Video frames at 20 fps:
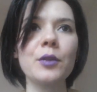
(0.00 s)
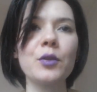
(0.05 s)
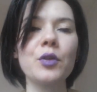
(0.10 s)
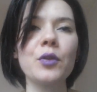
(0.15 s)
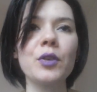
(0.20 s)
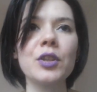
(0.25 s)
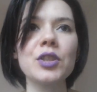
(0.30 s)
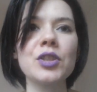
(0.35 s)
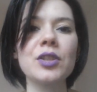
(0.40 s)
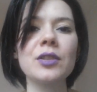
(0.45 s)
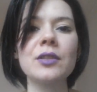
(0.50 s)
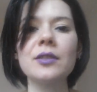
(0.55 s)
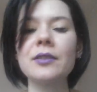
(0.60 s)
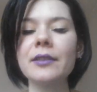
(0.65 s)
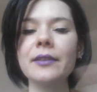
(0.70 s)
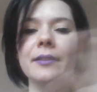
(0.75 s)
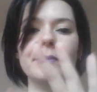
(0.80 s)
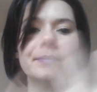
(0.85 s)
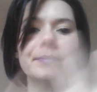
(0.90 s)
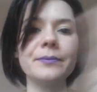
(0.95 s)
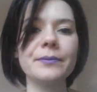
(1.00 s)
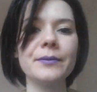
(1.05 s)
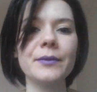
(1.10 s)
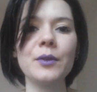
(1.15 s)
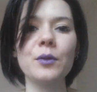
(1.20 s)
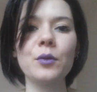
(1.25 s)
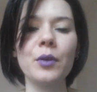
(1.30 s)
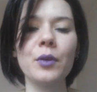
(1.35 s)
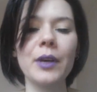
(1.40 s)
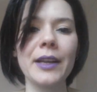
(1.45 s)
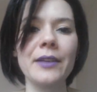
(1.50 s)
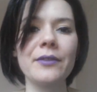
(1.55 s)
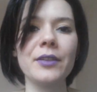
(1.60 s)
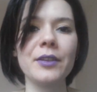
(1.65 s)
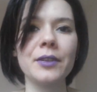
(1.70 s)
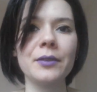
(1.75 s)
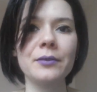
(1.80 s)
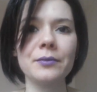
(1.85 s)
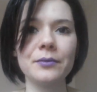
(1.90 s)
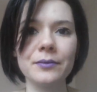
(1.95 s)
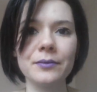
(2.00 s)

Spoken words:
You are just whatever.